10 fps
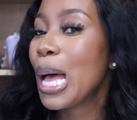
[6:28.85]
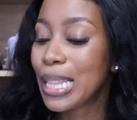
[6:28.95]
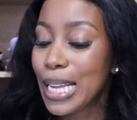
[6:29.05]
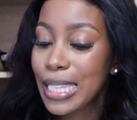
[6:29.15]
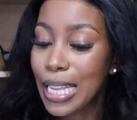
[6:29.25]

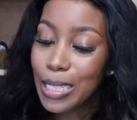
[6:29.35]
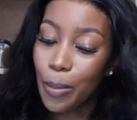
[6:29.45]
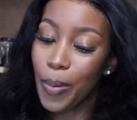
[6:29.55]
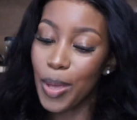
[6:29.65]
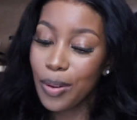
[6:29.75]
This is a
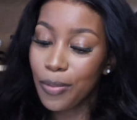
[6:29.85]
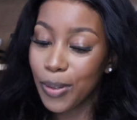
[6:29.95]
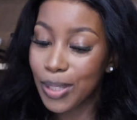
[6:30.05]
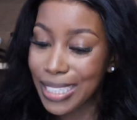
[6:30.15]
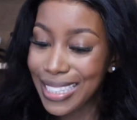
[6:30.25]

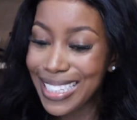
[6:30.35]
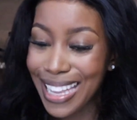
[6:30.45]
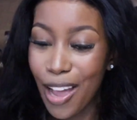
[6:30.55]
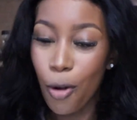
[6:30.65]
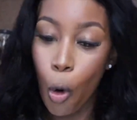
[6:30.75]
beautiful, this is
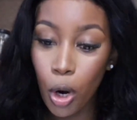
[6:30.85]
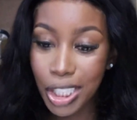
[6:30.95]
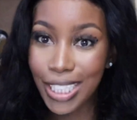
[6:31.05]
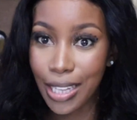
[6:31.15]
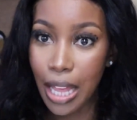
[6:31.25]
a
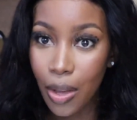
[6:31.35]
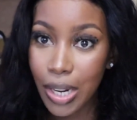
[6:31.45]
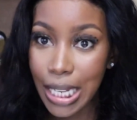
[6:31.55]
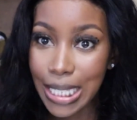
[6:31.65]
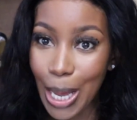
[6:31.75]
gorgeous
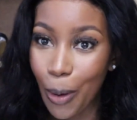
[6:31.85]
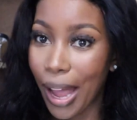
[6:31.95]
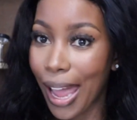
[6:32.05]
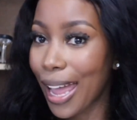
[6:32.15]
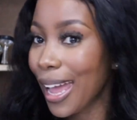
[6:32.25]
unit.
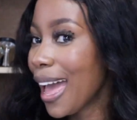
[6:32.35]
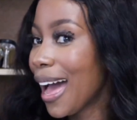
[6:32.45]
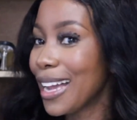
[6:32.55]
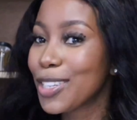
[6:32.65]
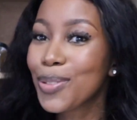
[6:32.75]
Okay,
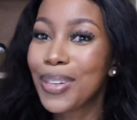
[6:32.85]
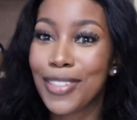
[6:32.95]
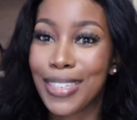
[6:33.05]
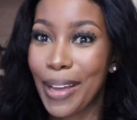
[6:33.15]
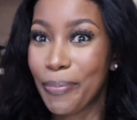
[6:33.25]
I just want
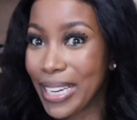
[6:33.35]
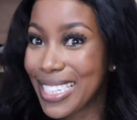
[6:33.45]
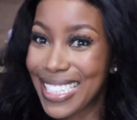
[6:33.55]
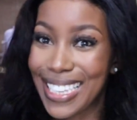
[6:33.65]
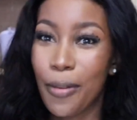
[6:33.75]
to take
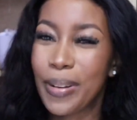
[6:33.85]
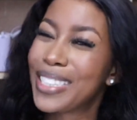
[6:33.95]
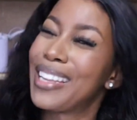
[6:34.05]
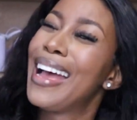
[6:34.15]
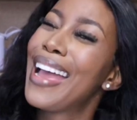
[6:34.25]
pictures now
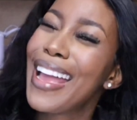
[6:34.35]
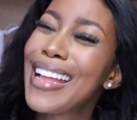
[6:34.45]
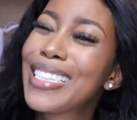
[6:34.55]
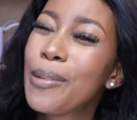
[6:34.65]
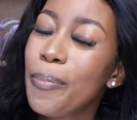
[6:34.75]
because
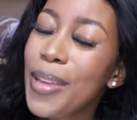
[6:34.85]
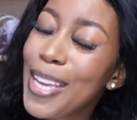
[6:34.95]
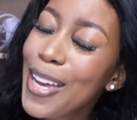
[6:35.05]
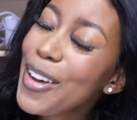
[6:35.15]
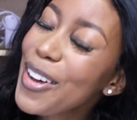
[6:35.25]
it's
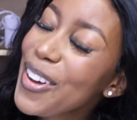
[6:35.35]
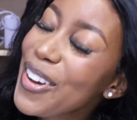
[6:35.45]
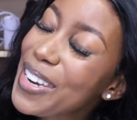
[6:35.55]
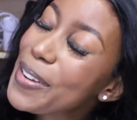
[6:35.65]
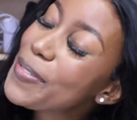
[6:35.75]

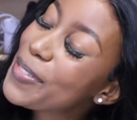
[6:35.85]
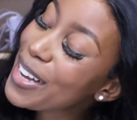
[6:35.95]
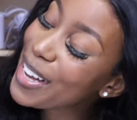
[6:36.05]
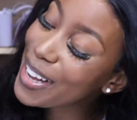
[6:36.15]
beautiful,